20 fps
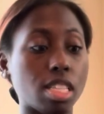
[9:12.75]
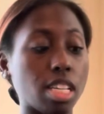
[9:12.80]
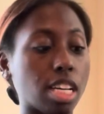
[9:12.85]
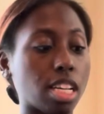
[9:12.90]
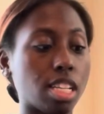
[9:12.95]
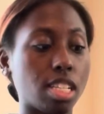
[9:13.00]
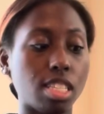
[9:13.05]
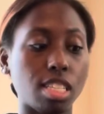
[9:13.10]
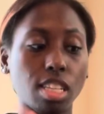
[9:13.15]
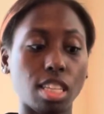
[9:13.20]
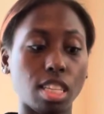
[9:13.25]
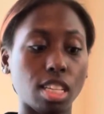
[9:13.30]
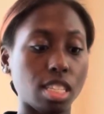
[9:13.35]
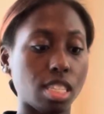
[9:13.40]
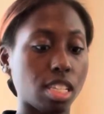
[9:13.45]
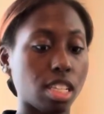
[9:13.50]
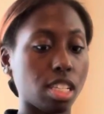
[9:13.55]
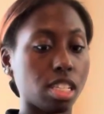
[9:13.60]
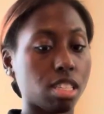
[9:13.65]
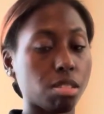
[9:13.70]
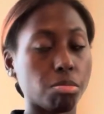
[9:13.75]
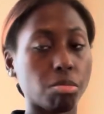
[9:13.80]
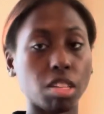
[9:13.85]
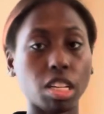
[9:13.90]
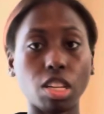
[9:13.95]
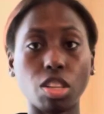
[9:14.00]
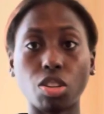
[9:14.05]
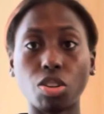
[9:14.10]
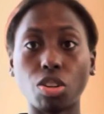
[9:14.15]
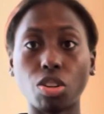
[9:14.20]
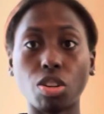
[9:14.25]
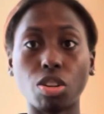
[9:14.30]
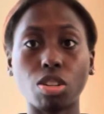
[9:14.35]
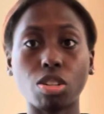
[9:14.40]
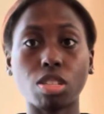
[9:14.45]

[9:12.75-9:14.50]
I can see this in some leather,